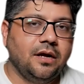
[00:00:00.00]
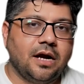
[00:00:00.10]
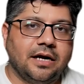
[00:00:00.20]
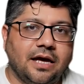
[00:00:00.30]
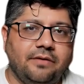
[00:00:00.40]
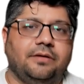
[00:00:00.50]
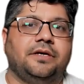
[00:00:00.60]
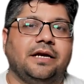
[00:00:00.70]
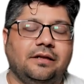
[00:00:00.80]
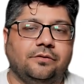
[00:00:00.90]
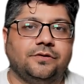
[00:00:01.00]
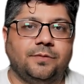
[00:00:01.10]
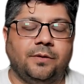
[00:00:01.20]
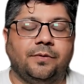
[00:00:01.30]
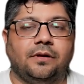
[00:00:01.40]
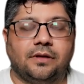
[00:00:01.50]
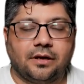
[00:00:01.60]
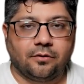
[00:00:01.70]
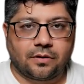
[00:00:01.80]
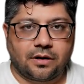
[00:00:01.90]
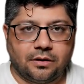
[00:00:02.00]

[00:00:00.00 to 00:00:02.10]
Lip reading: And I tell those people that, look,